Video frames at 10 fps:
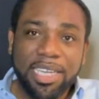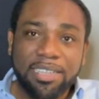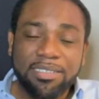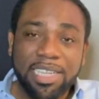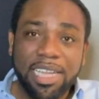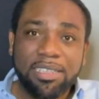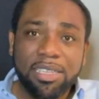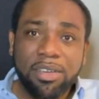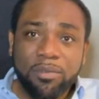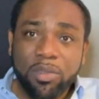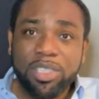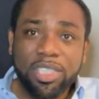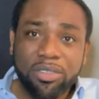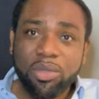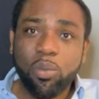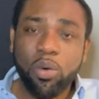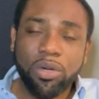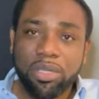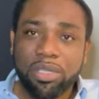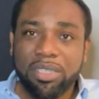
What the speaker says: is that for this to work,